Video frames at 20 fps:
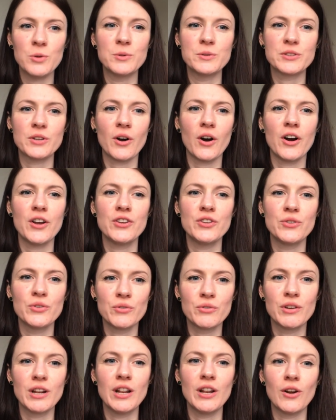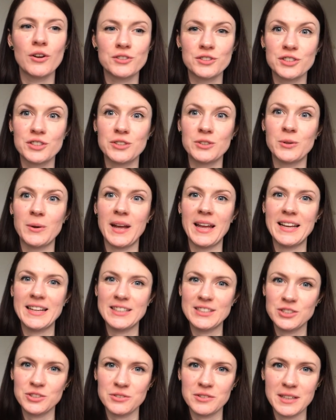who's got a neurological
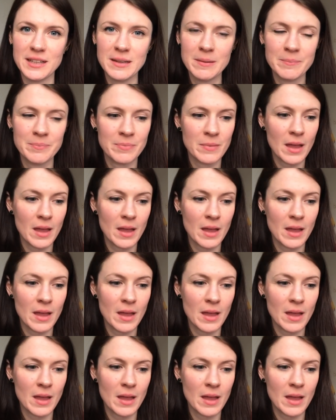injury.